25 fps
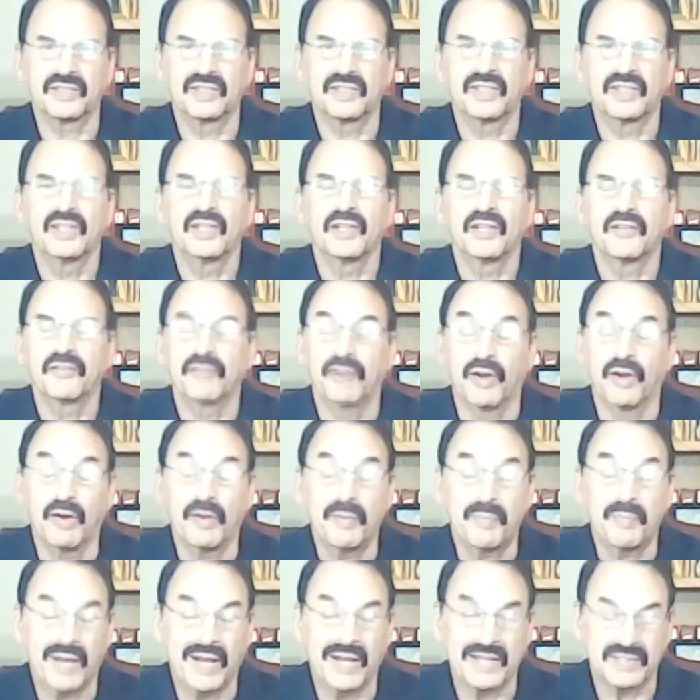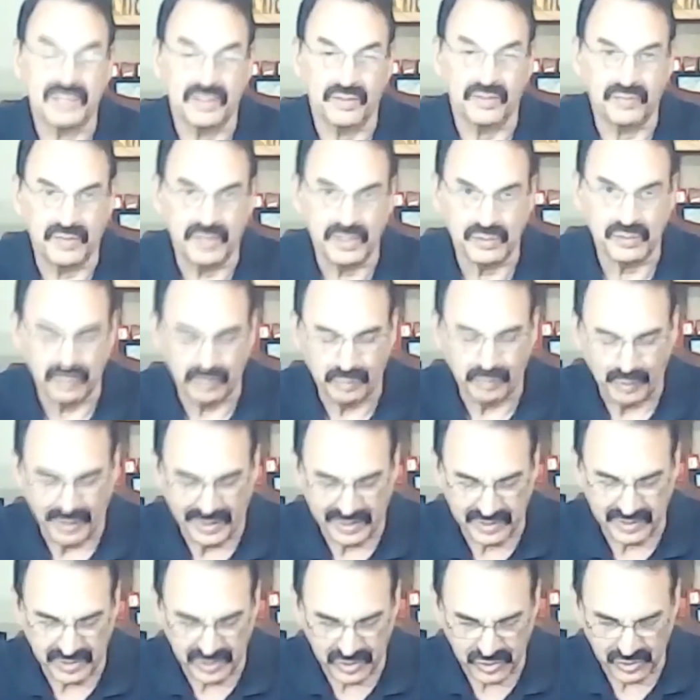So I've really been,
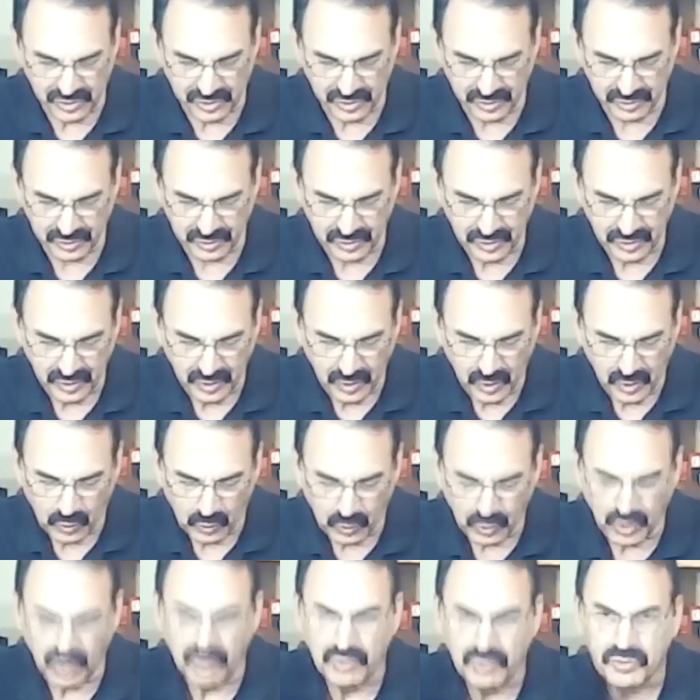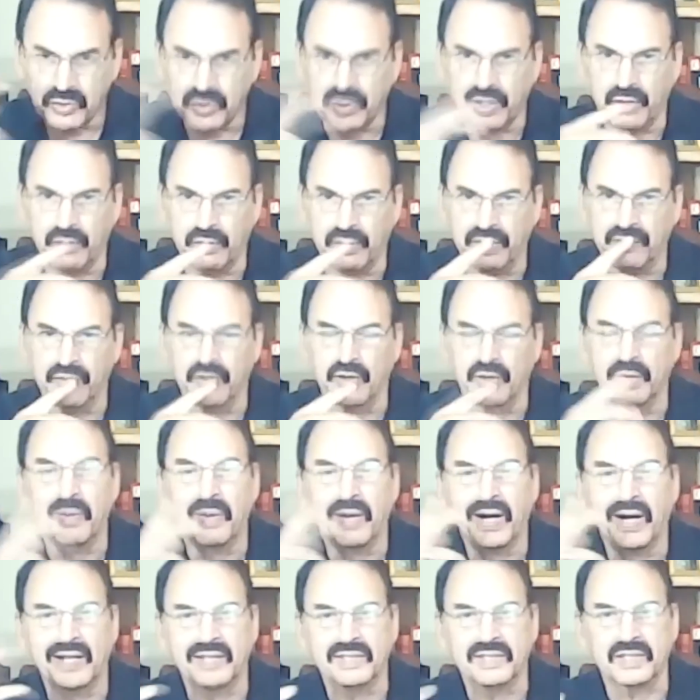I wouldn't say
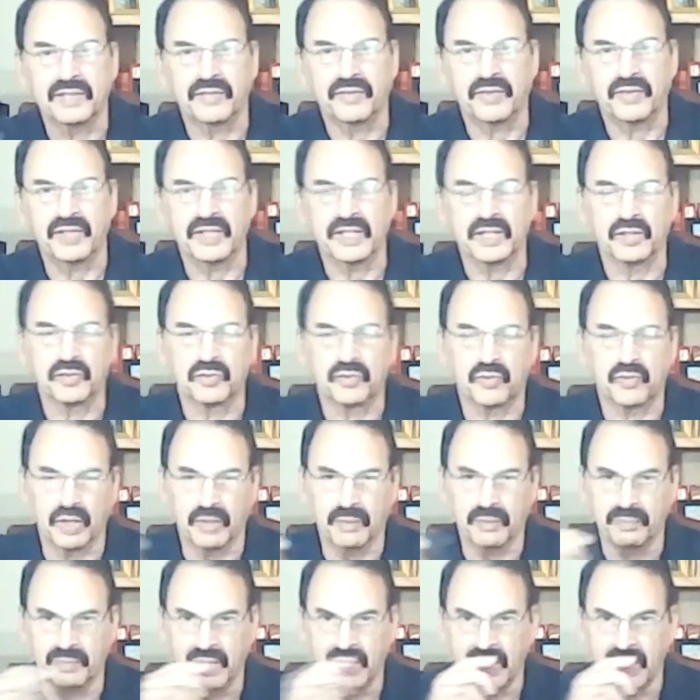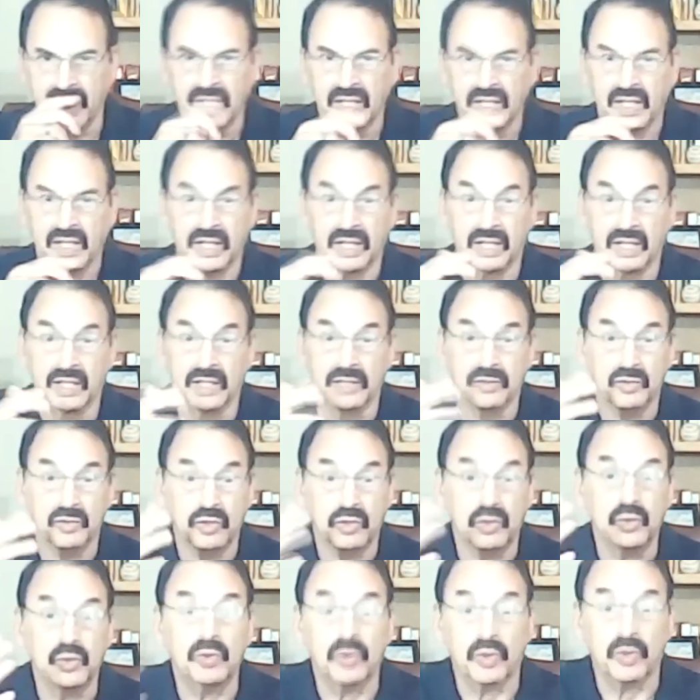surprised, but just
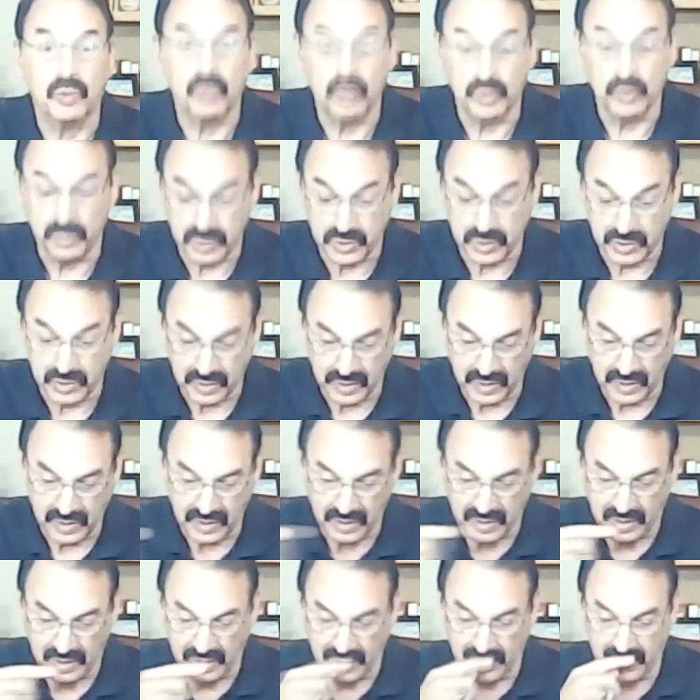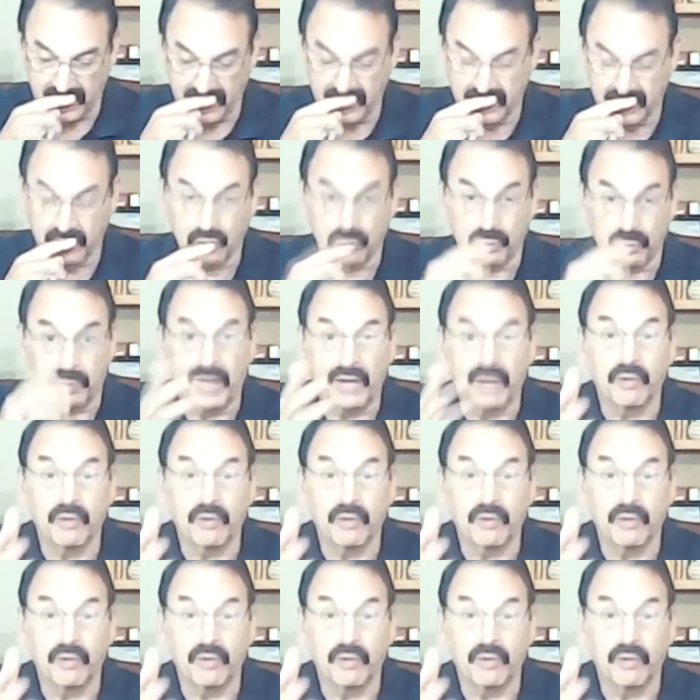really supported by the fact that